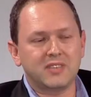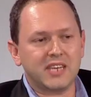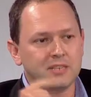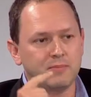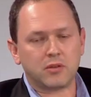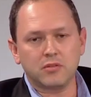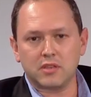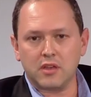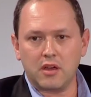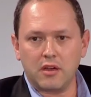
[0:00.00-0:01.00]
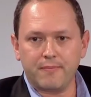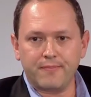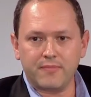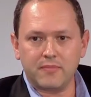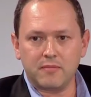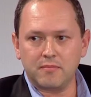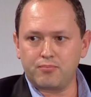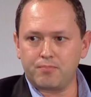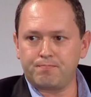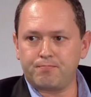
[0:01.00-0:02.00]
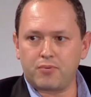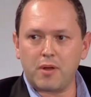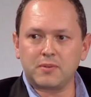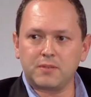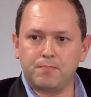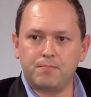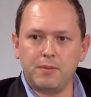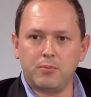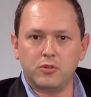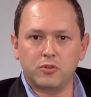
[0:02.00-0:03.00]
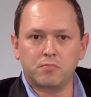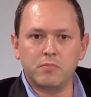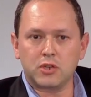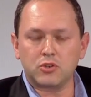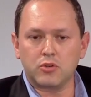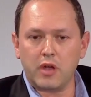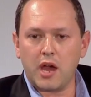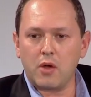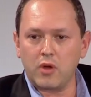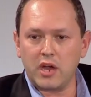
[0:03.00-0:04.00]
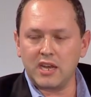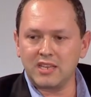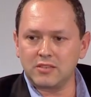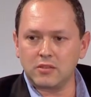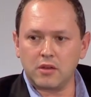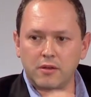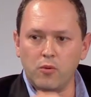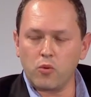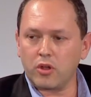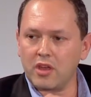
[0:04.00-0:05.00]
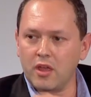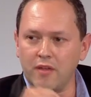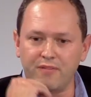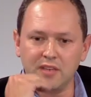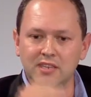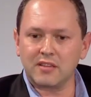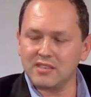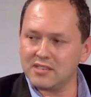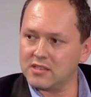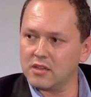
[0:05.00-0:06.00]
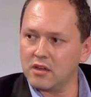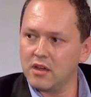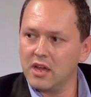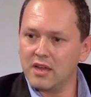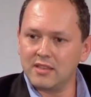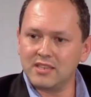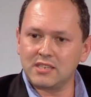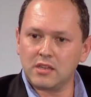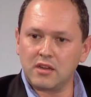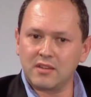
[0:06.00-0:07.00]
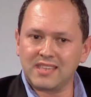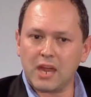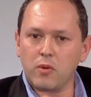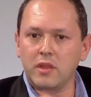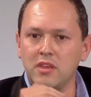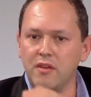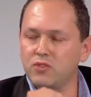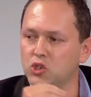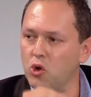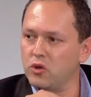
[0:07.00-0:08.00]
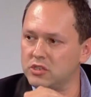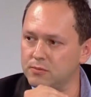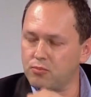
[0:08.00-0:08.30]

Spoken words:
a test because perhaps people don't measure how it is working facing this tyranny of choice